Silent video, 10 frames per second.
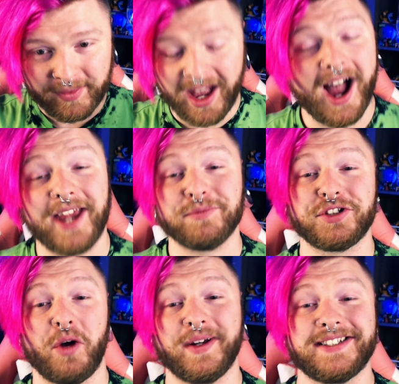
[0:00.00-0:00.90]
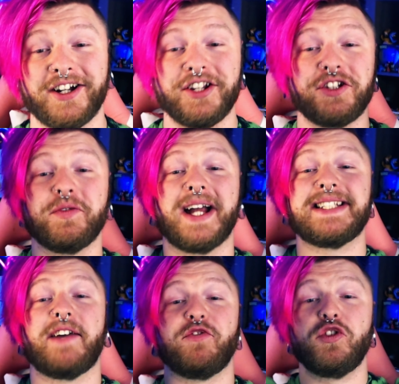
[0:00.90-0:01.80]
I am so excited. You guys
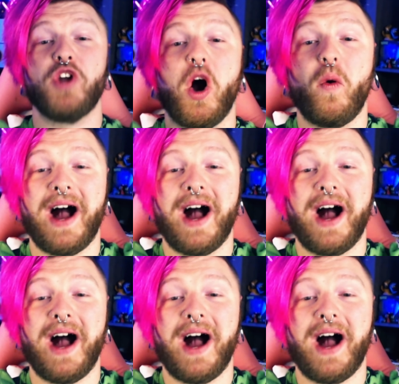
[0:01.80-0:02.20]
have no